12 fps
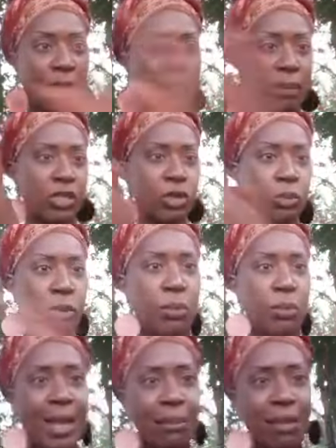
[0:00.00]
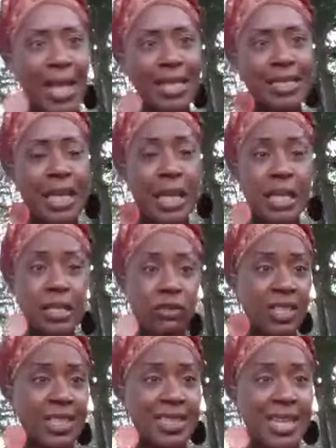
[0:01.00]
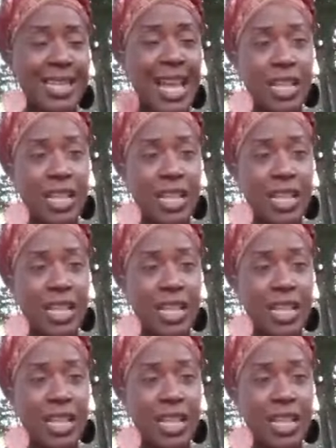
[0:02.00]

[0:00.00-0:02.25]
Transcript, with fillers: based on people like Beyonce and different things like that.